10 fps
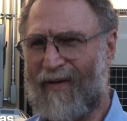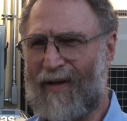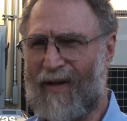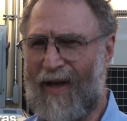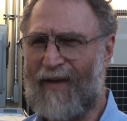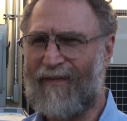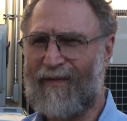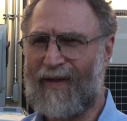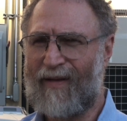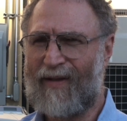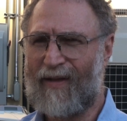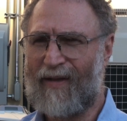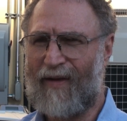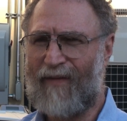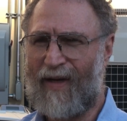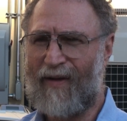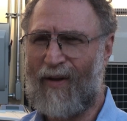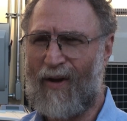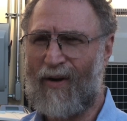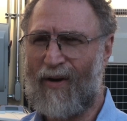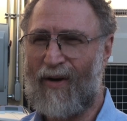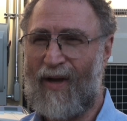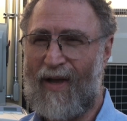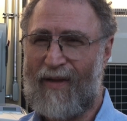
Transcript: a life to live any longer.